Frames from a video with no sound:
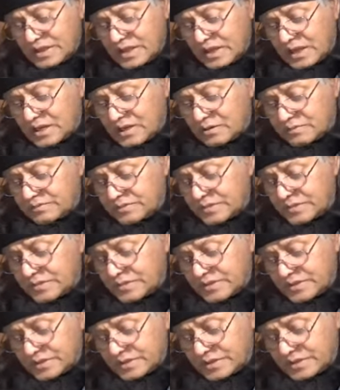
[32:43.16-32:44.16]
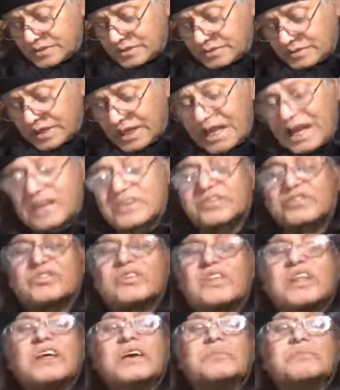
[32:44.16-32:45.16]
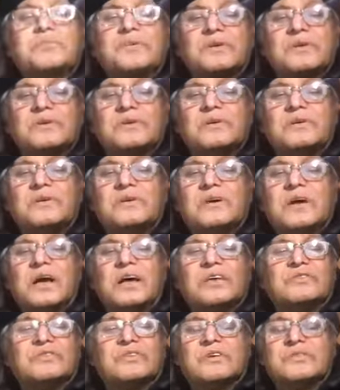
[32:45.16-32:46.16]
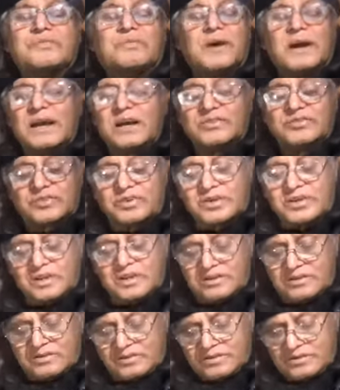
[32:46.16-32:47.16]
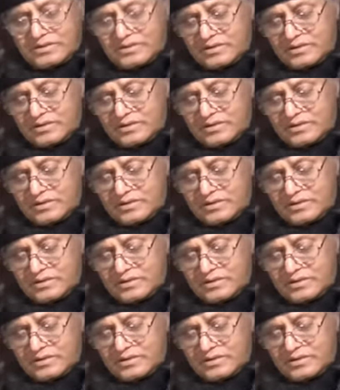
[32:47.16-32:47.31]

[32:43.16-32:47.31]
kind of let slip, as if by accident,